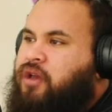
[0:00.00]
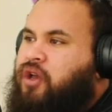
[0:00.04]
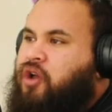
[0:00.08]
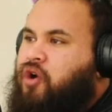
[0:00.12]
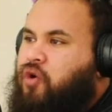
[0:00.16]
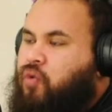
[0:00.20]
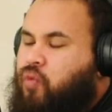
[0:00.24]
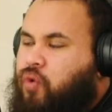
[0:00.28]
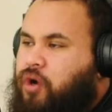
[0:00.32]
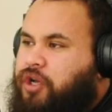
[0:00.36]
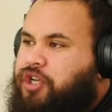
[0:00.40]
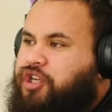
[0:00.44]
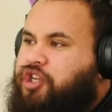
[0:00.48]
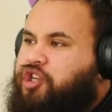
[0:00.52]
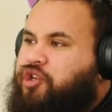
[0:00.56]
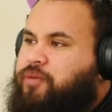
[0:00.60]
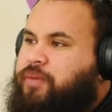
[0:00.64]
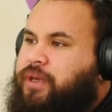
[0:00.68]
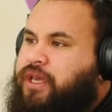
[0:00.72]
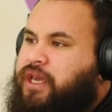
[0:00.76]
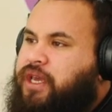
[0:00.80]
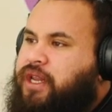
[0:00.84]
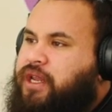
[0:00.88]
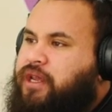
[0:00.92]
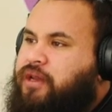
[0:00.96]
or what you should be
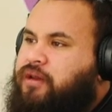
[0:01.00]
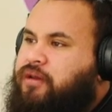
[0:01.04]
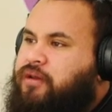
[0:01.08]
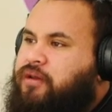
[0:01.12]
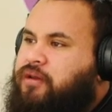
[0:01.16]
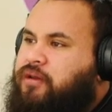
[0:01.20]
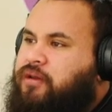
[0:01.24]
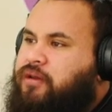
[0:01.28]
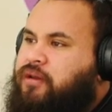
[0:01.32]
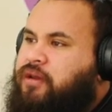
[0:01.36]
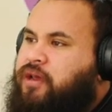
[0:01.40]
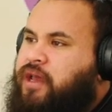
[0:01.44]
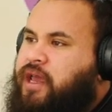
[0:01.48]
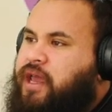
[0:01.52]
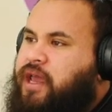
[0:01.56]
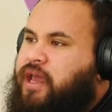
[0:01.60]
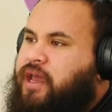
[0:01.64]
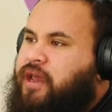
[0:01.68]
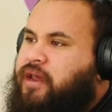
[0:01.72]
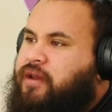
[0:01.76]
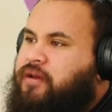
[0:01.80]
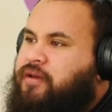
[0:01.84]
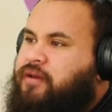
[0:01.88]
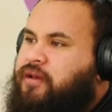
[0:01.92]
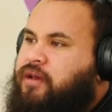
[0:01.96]
hitting,
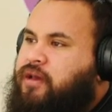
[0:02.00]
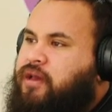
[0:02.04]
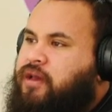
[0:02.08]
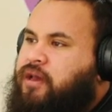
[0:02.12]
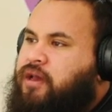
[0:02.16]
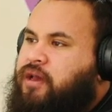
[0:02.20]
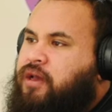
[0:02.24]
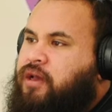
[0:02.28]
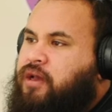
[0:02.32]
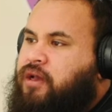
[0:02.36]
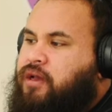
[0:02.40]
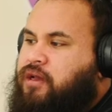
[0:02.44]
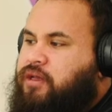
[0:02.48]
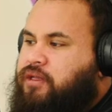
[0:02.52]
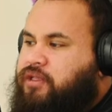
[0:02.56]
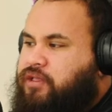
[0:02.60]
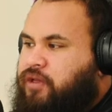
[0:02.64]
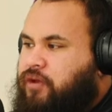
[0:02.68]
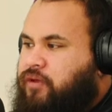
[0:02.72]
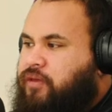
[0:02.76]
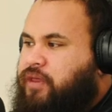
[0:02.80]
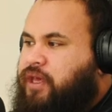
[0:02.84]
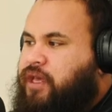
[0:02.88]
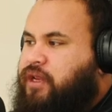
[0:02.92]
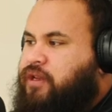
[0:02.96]
and
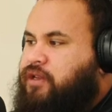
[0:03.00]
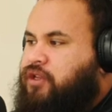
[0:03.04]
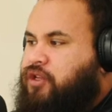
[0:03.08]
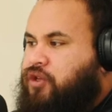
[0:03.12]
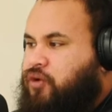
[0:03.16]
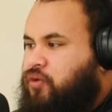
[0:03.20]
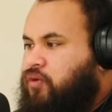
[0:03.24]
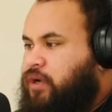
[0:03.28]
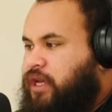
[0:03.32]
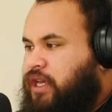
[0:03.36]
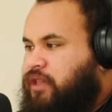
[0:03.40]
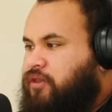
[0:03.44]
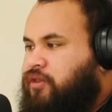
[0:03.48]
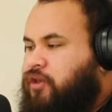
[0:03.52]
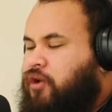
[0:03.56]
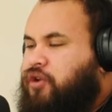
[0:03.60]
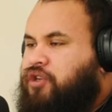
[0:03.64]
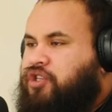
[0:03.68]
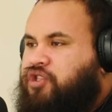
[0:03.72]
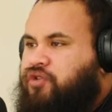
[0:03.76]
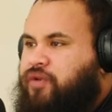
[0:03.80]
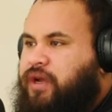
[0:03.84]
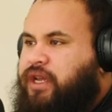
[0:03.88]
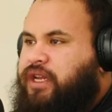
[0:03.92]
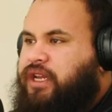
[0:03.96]
so then you'll hit those
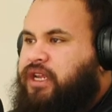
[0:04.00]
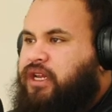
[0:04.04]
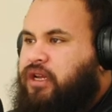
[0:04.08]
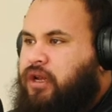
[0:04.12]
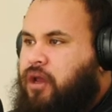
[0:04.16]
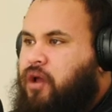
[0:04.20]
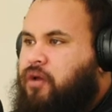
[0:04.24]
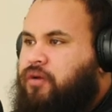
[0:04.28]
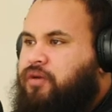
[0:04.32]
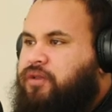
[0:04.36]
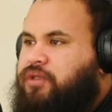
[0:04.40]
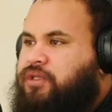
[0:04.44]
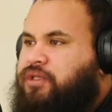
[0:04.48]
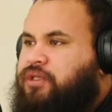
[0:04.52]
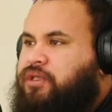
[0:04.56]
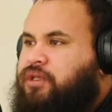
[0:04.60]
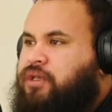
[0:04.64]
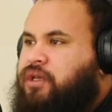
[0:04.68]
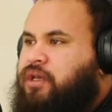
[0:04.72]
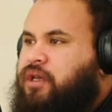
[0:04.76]
training loads.